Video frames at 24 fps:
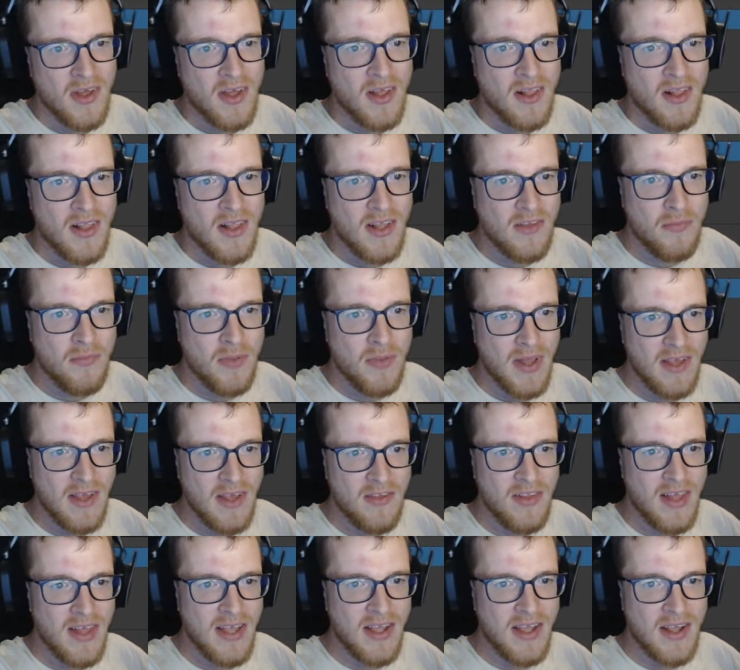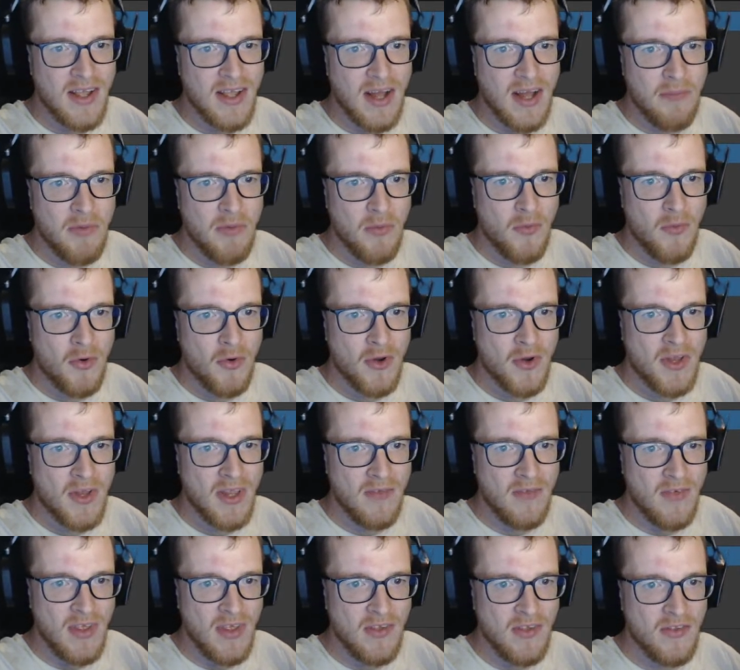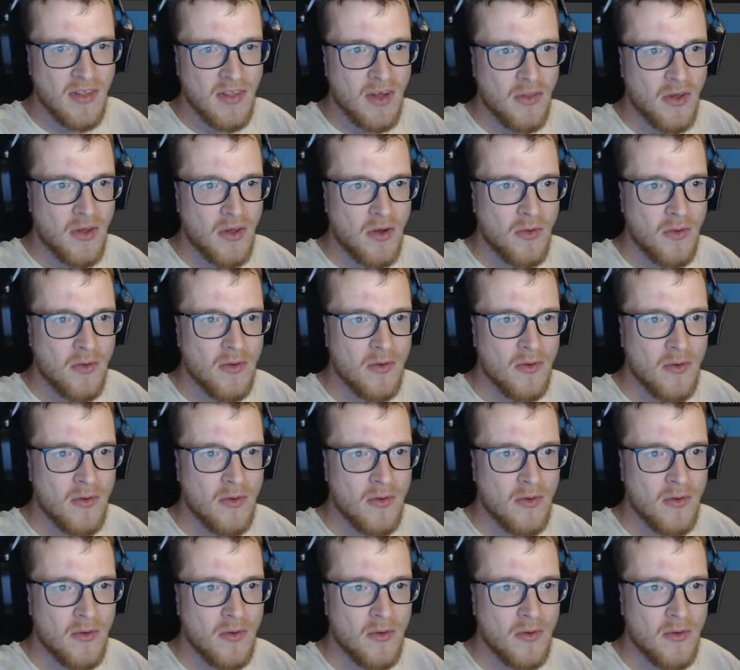Let's place like a couple more TVs now though.